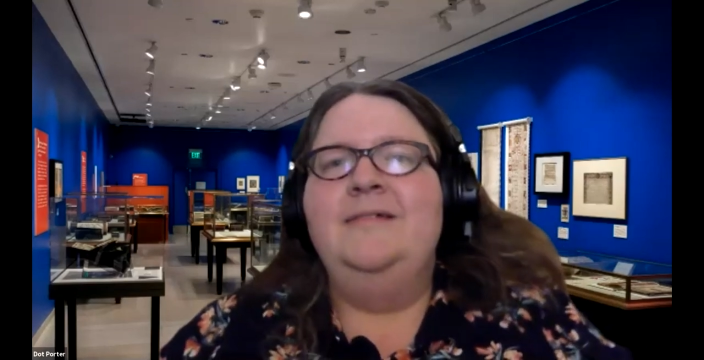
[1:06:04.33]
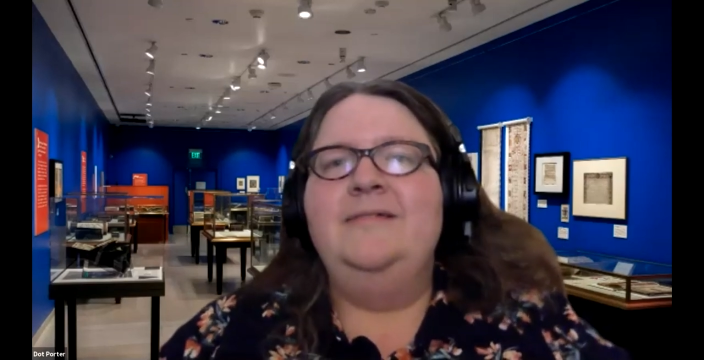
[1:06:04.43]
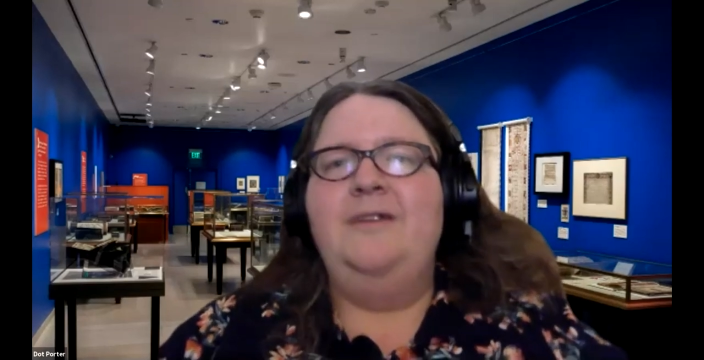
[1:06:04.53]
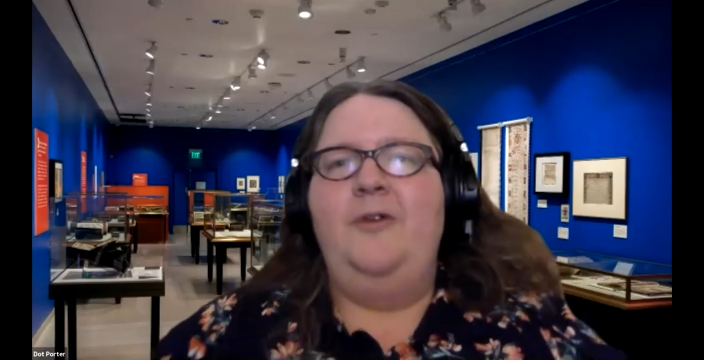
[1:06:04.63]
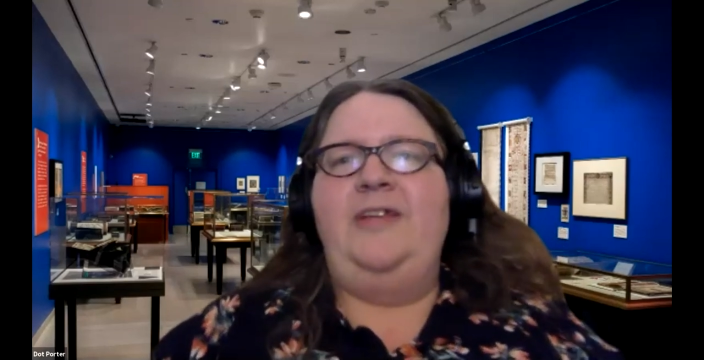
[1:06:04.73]

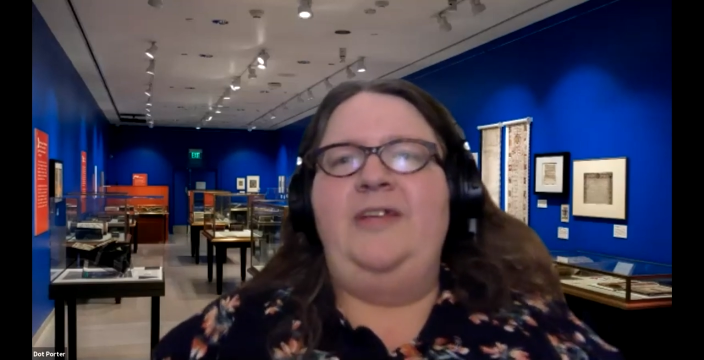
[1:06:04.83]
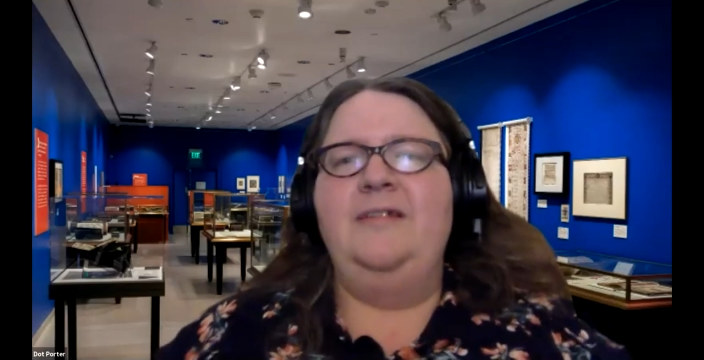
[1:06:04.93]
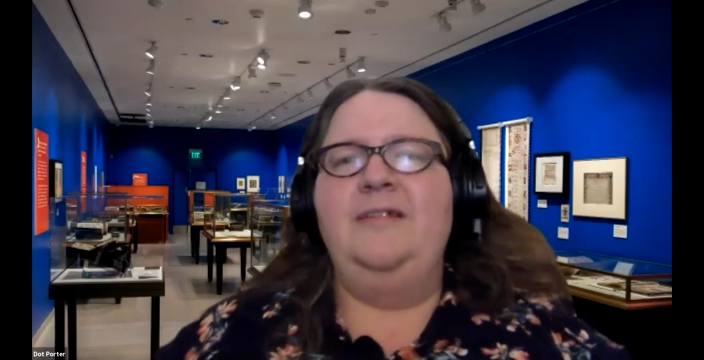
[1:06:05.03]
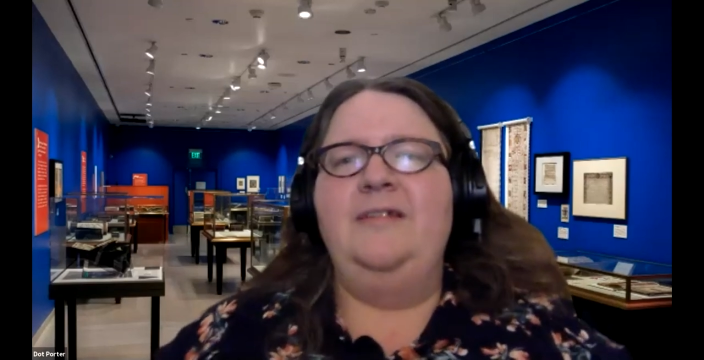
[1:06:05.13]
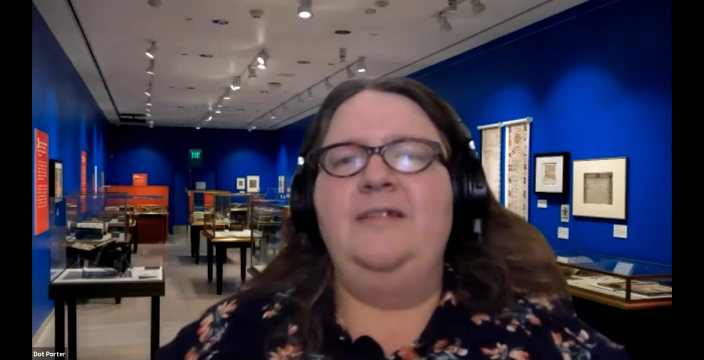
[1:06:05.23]
So that's
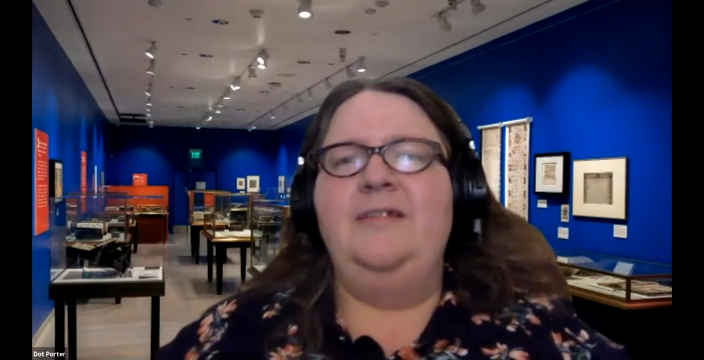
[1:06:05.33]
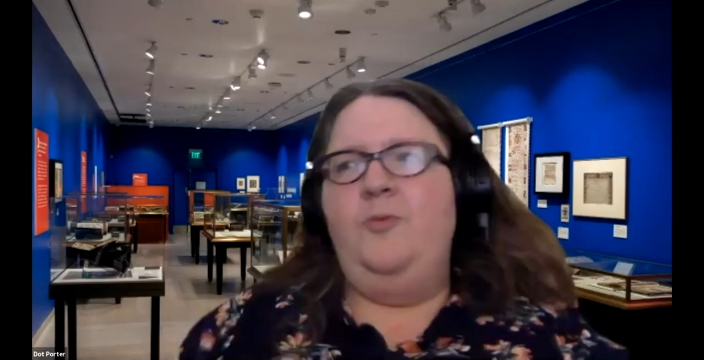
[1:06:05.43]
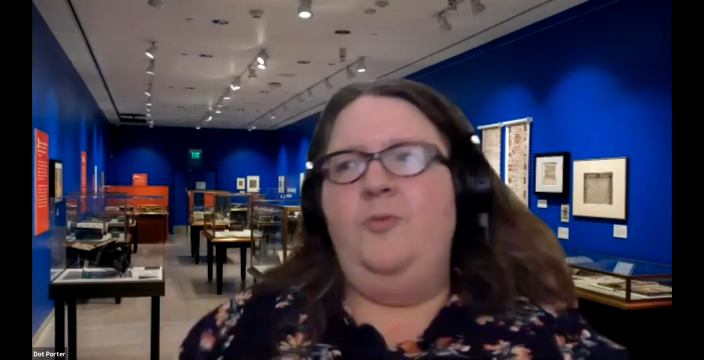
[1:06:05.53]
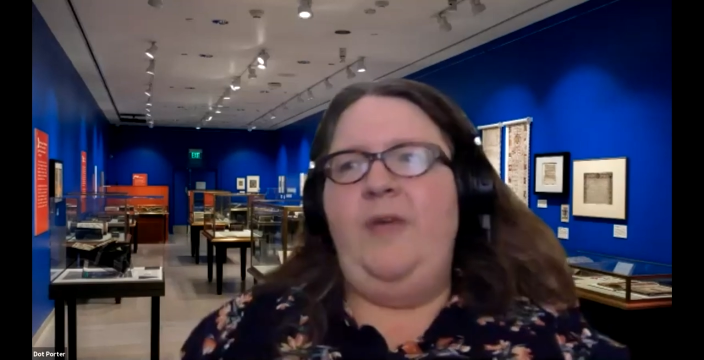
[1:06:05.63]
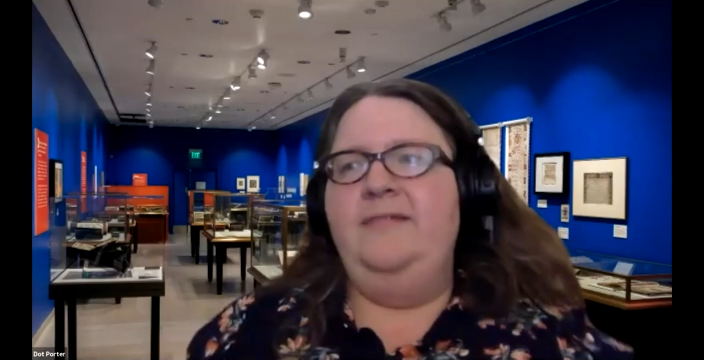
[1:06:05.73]
just a
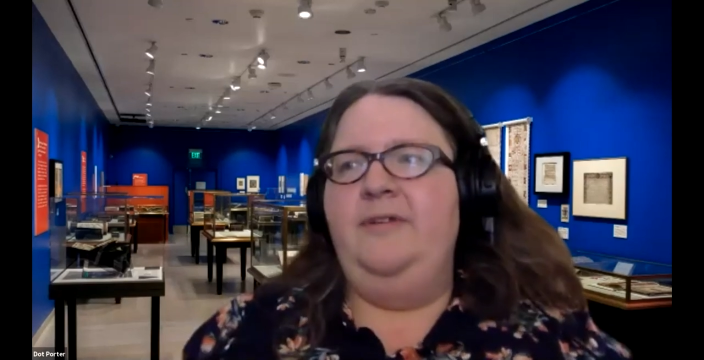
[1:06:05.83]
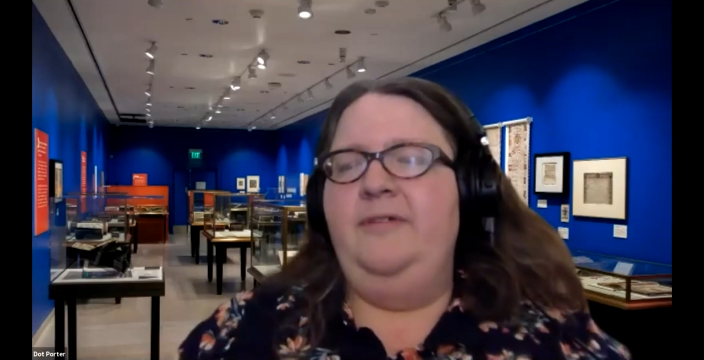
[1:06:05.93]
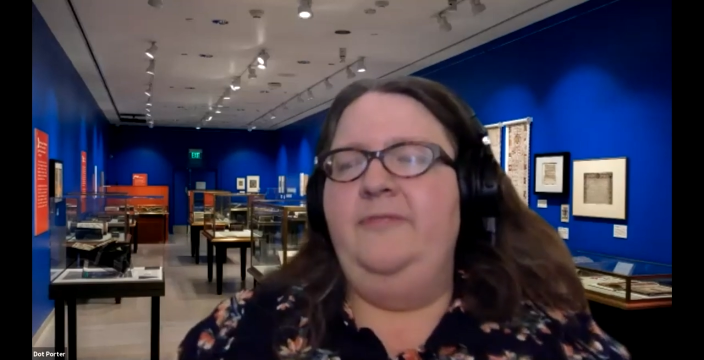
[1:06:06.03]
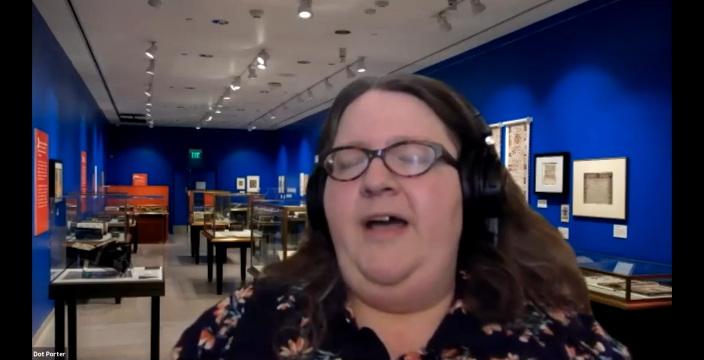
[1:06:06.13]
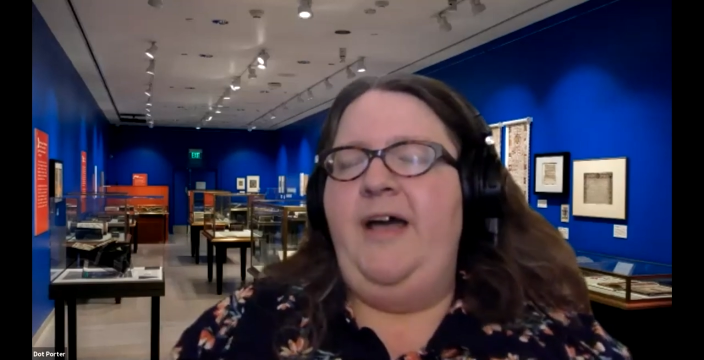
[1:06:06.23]
way to sort of